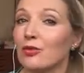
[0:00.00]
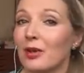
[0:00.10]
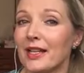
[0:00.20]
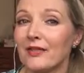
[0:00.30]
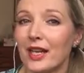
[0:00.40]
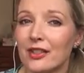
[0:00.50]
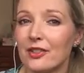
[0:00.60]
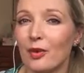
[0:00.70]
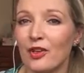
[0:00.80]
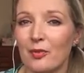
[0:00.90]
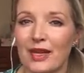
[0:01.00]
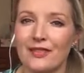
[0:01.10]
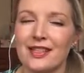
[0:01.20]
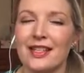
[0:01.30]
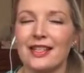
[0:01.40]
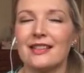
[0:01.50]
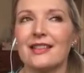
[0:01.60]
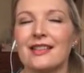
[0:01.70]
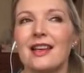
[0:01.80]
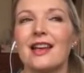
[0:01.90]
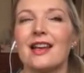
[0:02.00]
plate of lunch. I won't go back for seconds.